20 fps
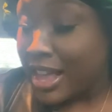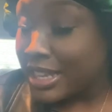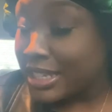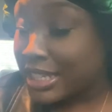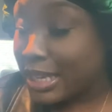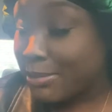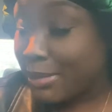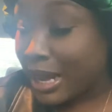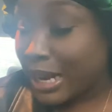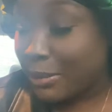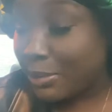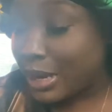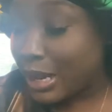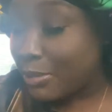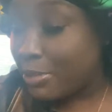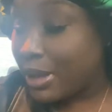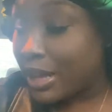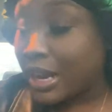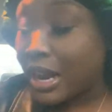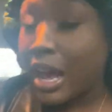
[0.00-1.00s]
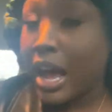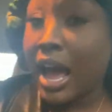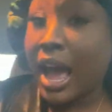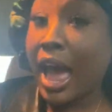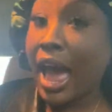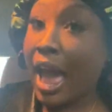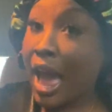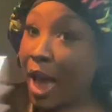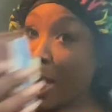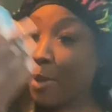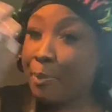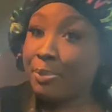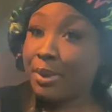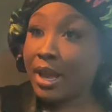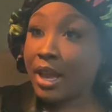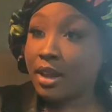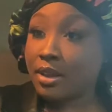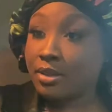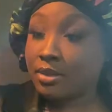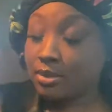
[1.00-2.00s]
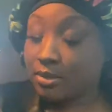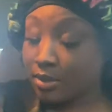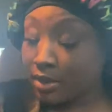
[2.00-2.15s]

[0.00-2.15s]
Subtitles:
Somebody would have been happy.